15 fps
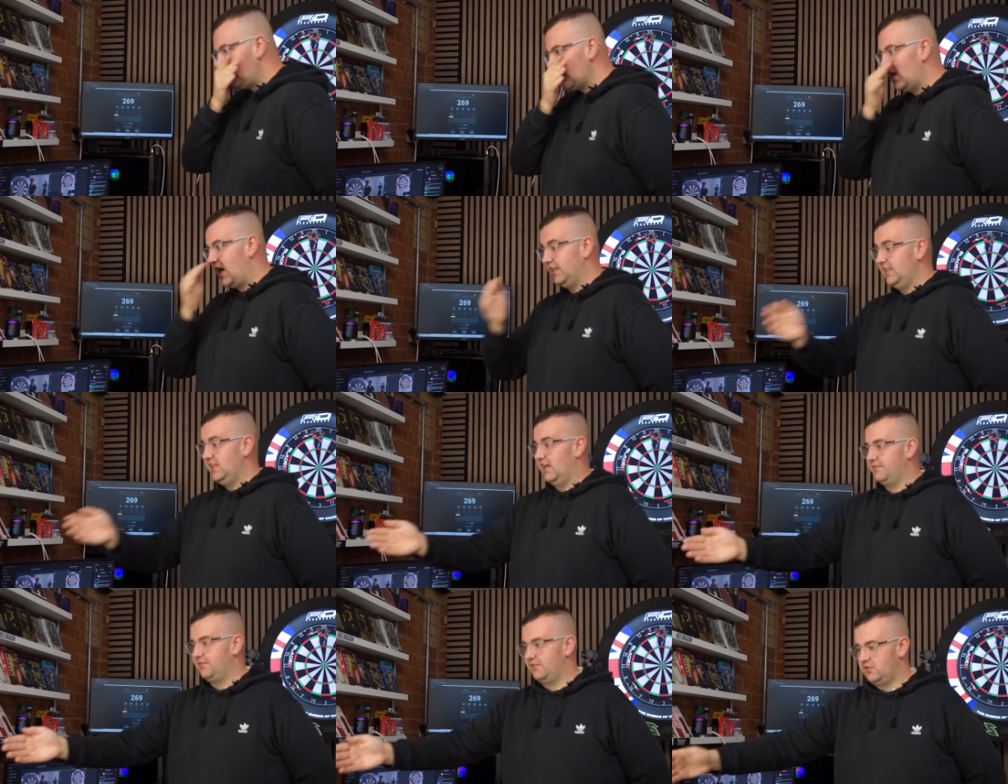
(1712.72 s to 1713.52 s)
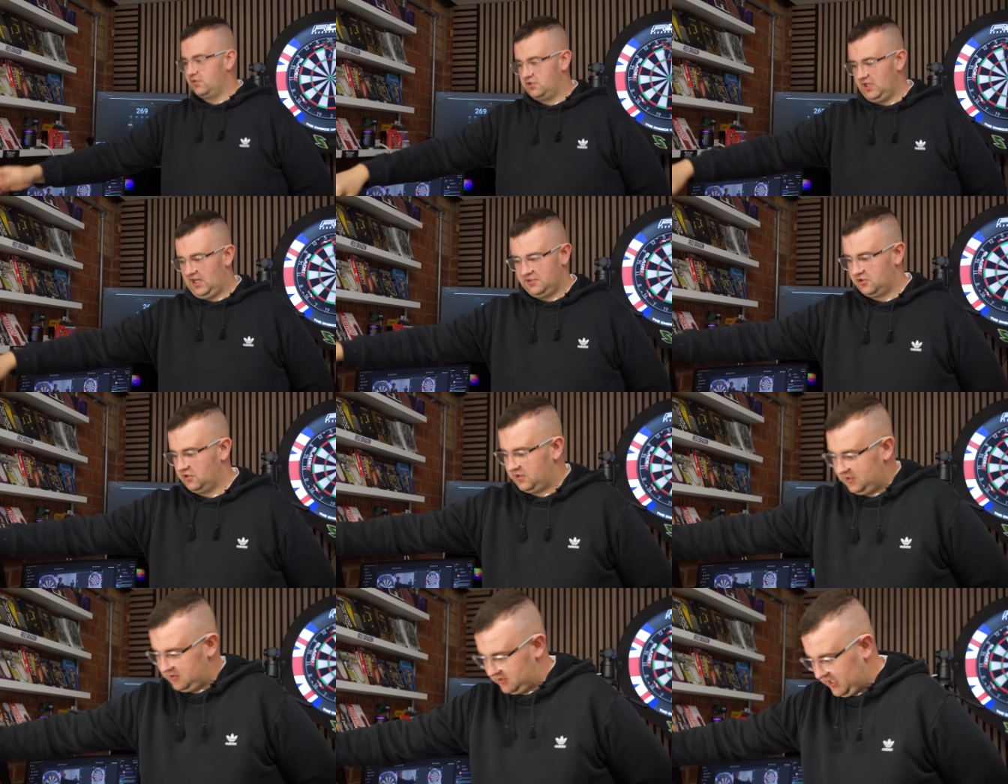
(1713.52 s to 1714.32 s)
I did have, I just
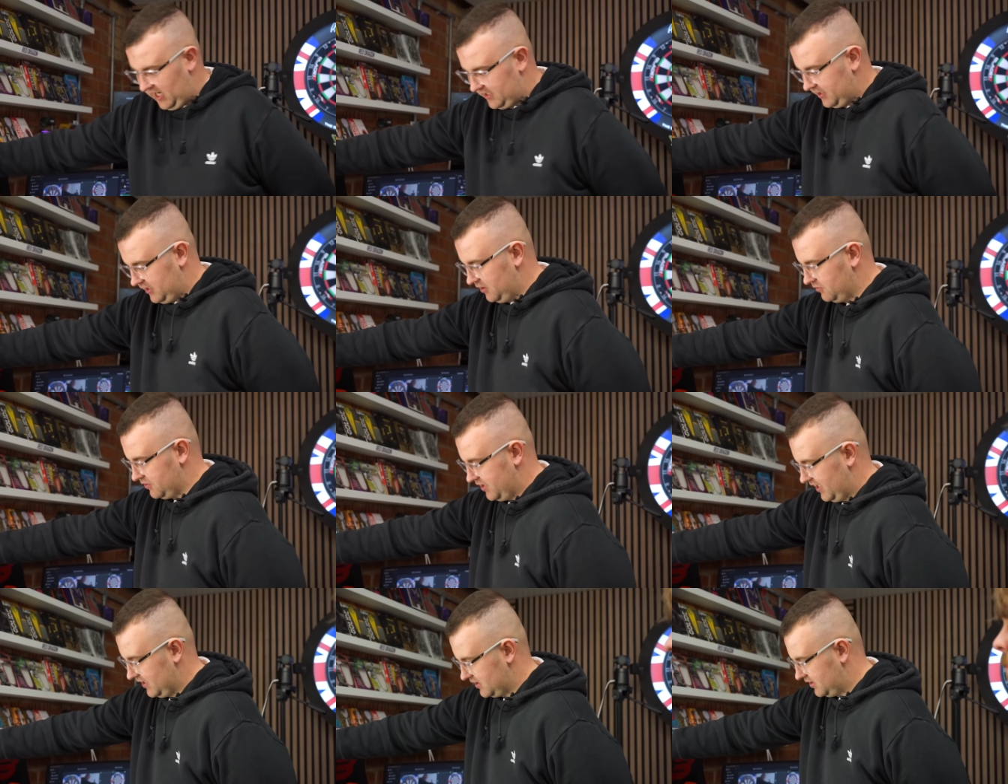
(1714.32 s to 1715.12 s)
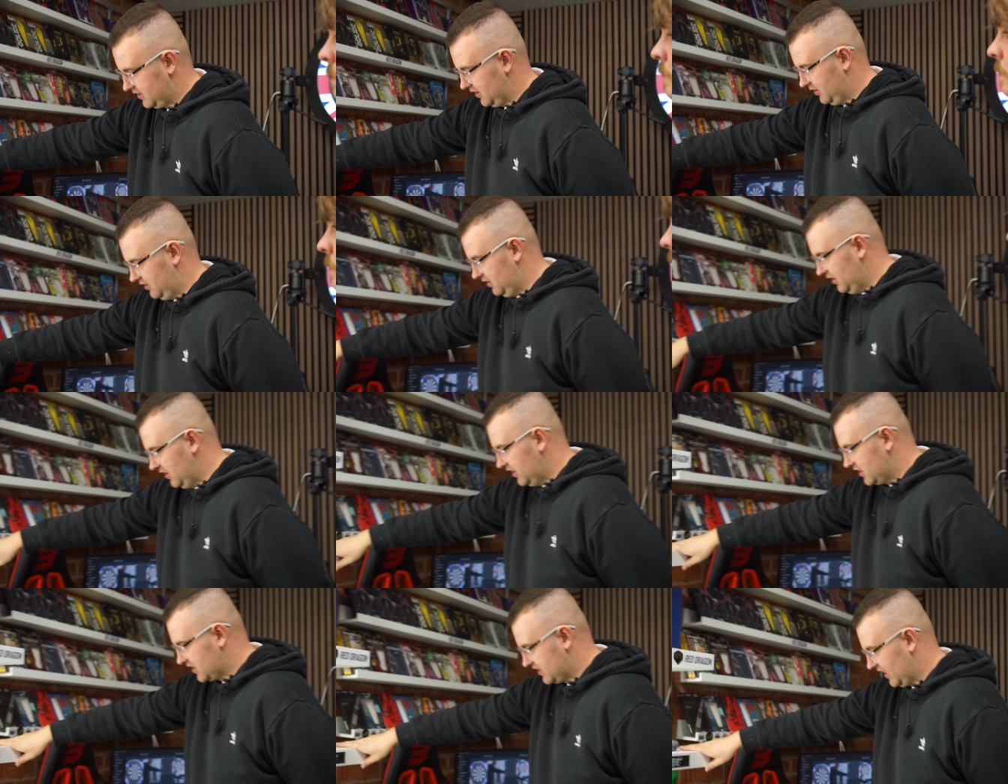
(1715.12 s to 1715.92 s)
kind of used this to
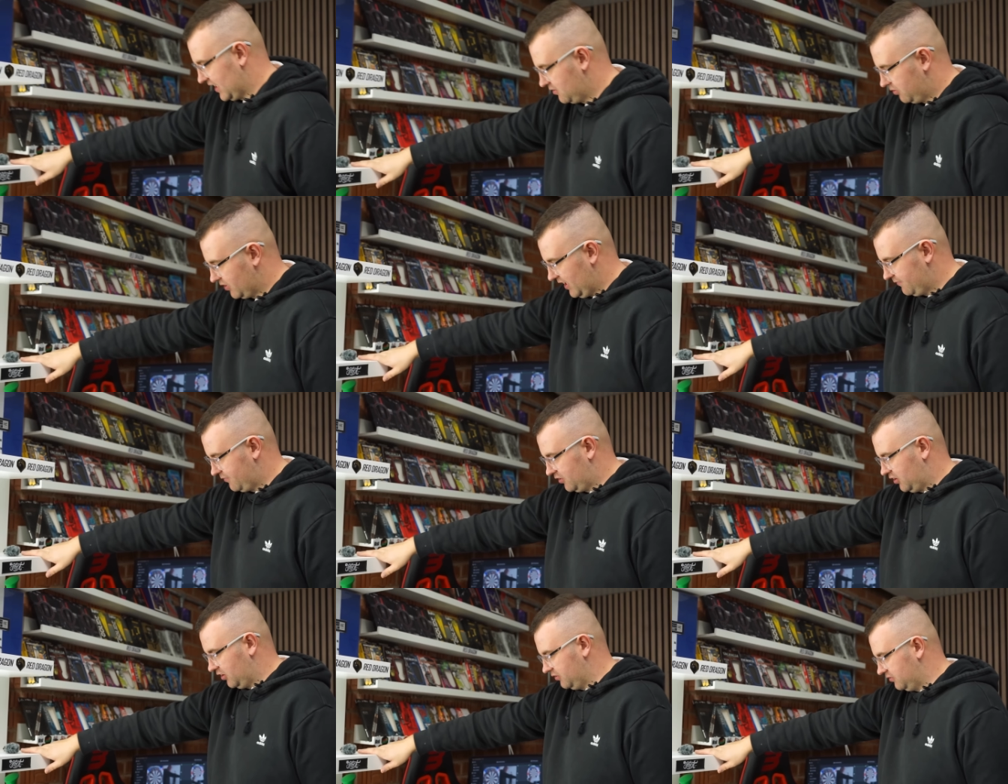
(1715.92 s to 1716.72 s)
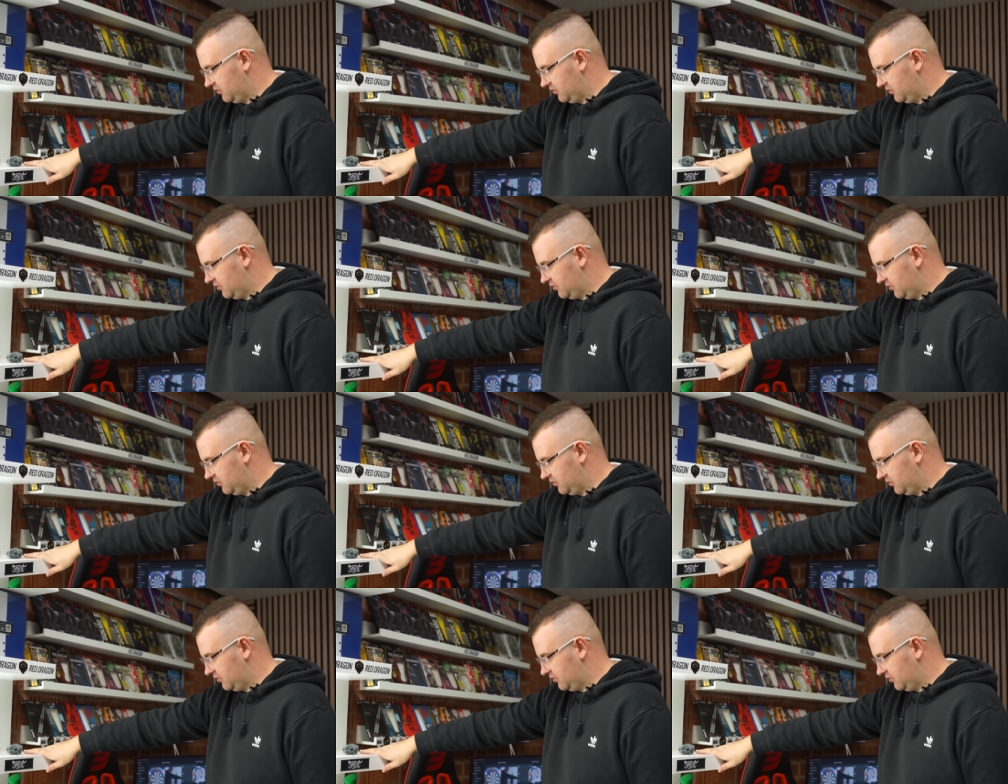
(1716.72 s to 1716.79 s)
stack whatever on.